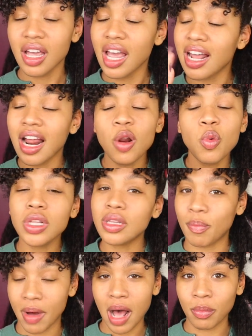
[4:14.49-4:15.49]
and I don't want the
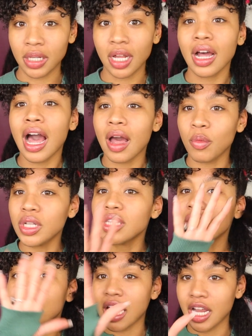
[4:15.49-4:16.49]
bob look. I want
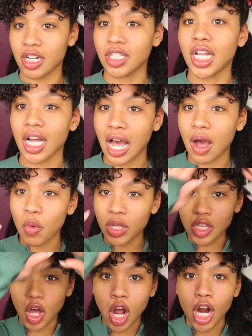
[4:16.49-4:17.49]
the layered look. I
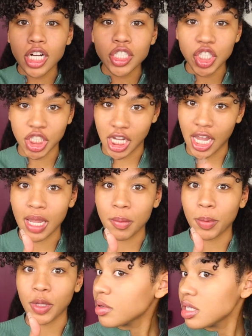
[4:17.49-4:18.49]
want the heart
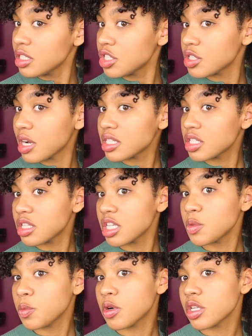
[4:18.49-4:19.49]
shape. I'm gonna stretch
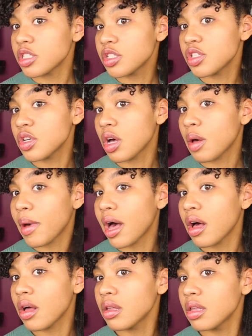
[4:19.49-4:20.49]
this portion to
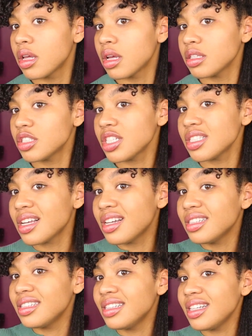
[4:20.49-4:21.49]
about just a
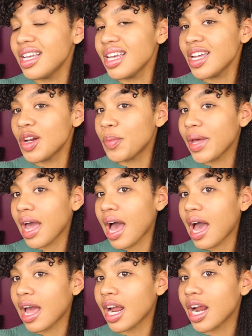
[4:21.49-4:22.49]
little bit
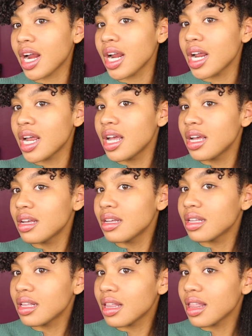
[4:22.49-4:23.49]
higher
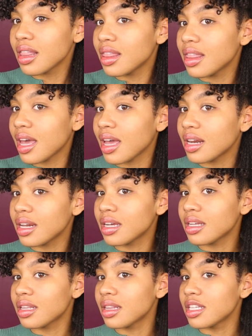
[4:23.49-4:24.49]
than
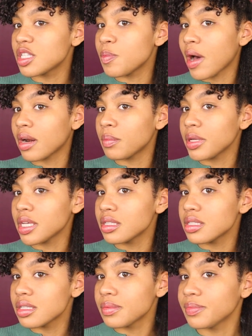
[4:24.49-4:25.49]
this bottom
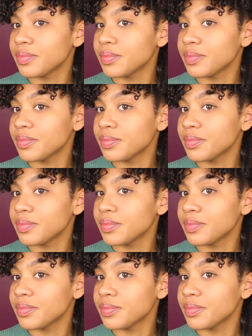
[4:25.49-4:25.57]
piece.